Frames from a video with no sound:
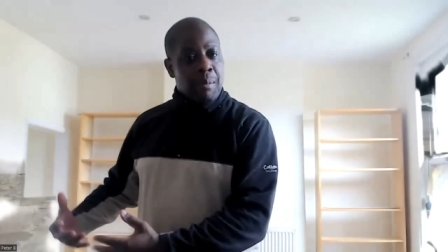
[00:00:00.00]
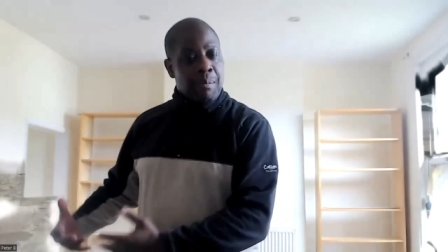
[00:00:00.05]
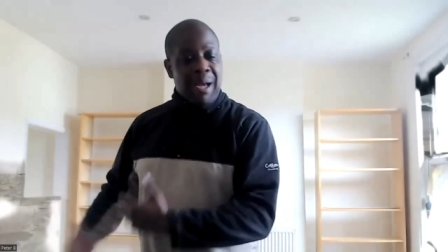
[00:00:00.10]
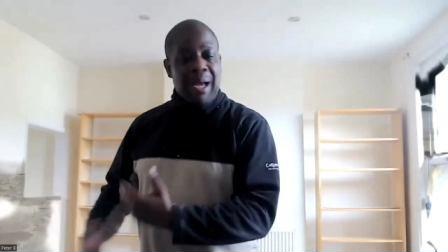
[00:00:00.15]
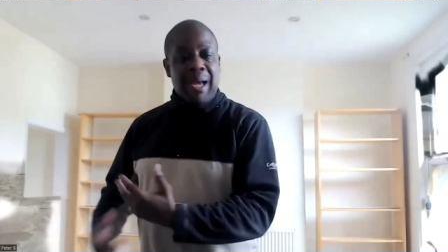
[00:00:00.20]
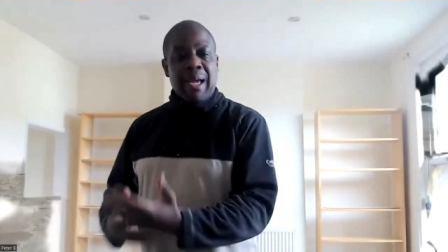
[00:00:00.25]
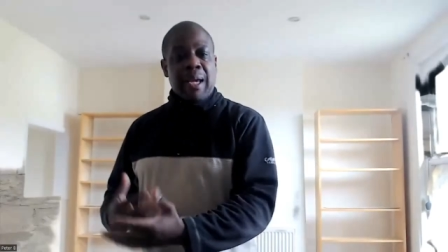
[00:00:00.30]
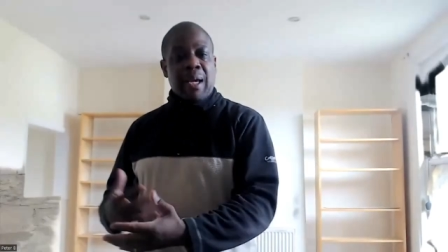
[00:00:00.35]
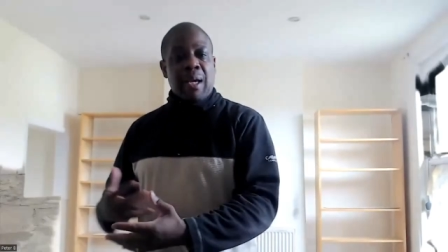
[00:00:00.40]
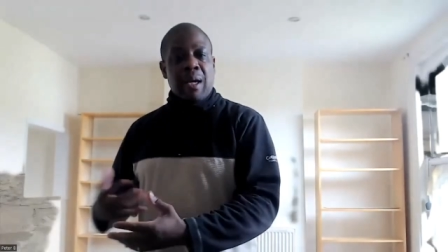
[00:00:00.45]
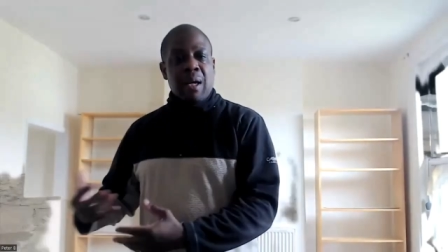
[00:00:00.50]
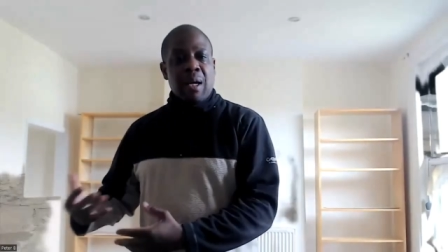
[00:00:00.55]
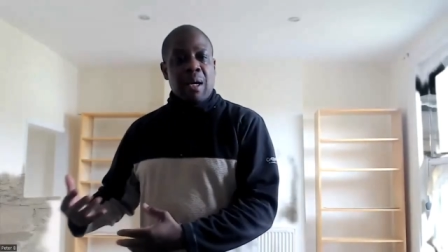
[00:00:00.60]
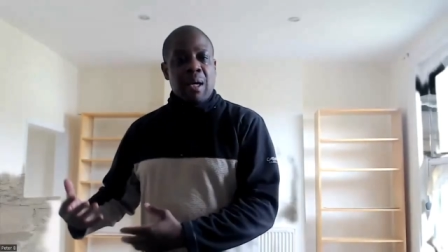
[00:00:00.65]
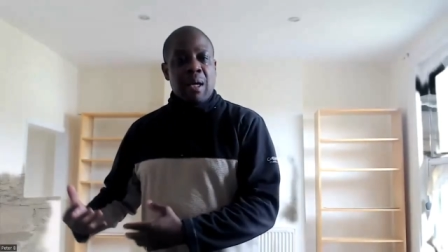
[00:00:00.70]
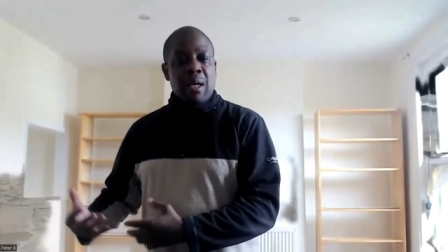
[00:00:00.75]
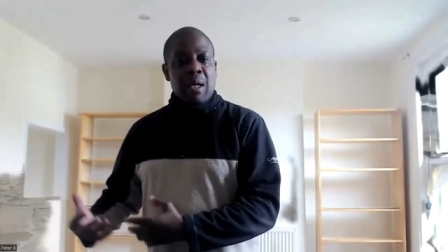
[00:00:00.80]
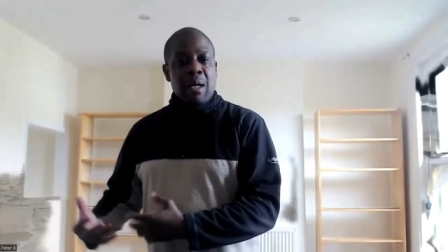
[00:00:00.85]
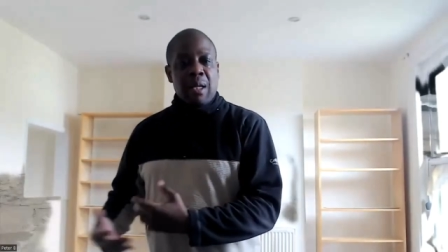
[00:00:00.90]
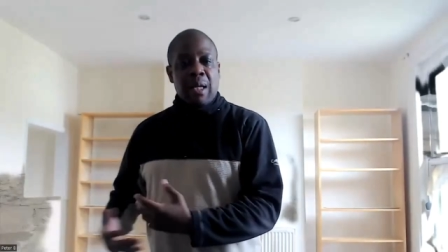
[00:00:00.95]
But hey,
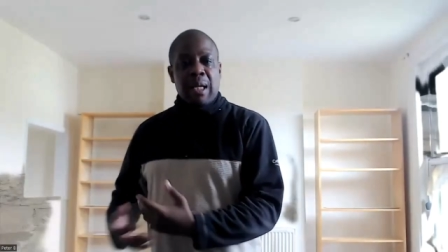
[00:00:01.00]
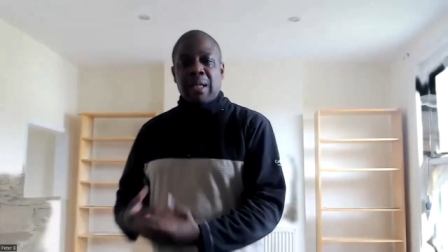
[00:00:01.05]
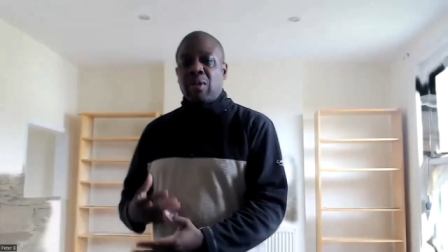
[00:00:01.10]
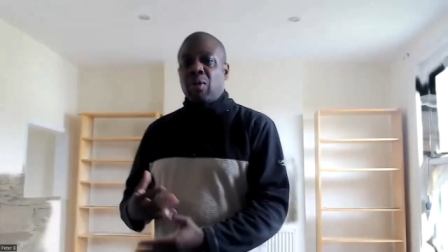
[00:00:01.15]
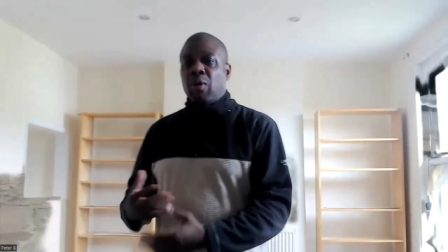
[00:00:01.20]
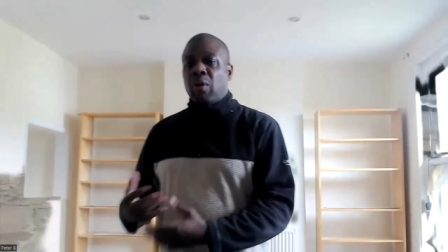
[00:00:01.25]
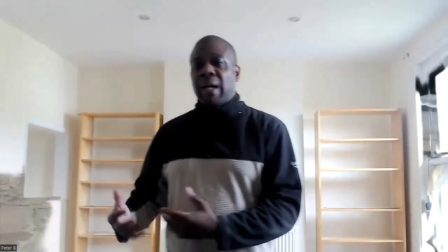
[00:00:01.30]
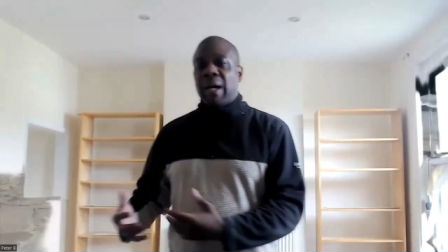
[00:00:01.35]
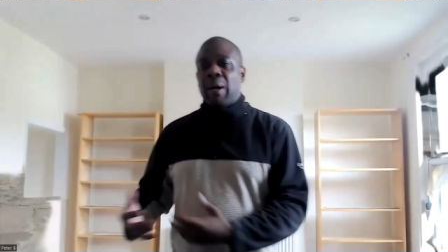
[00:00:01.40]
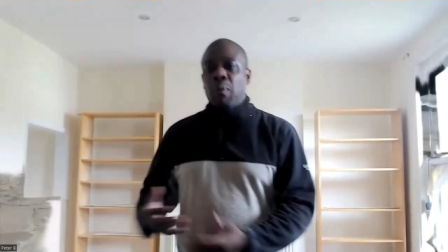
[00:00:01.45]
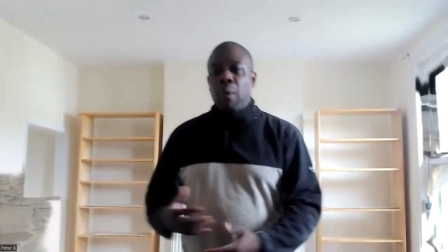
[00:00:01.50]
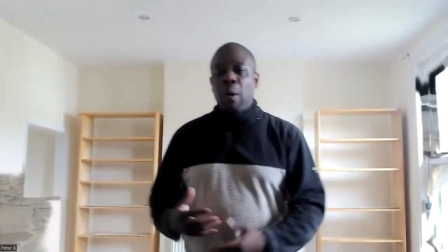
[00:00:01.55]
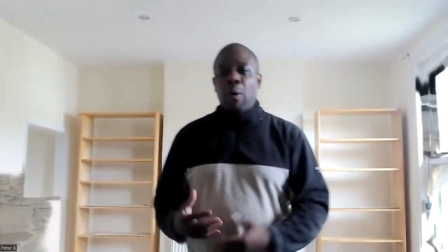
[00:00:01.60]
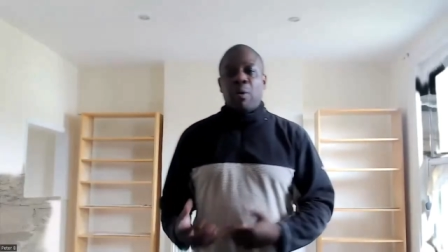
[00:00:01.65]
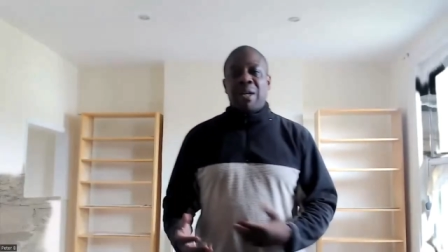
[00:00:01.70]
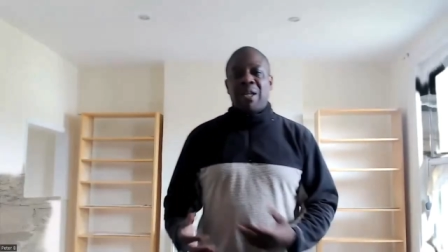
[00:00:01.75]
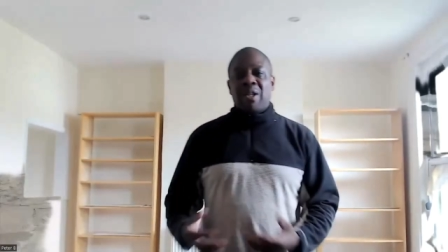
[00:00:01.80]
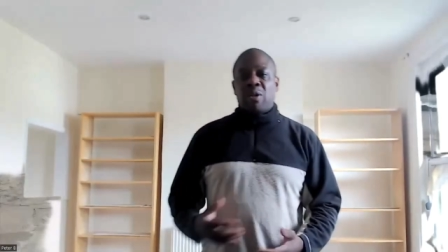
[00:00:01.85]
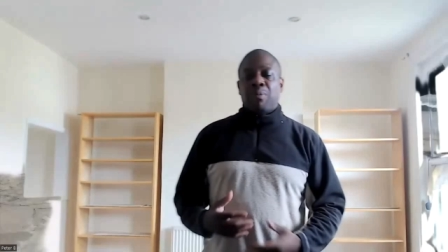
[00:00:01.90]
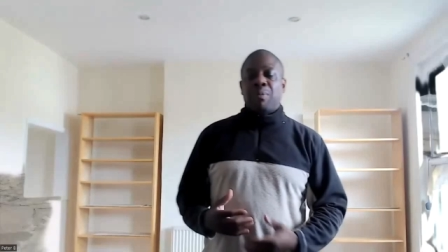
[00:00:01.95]
let's not get
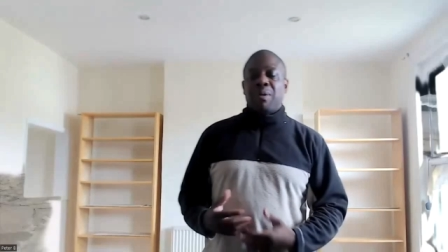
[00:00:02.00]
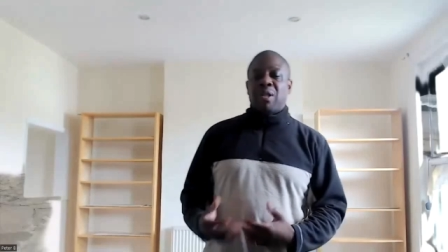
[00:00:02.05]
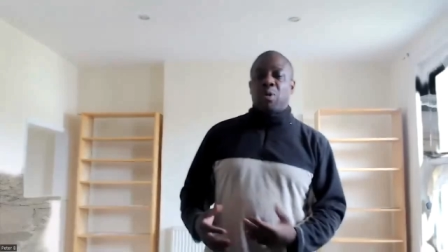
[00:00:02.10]
wokeism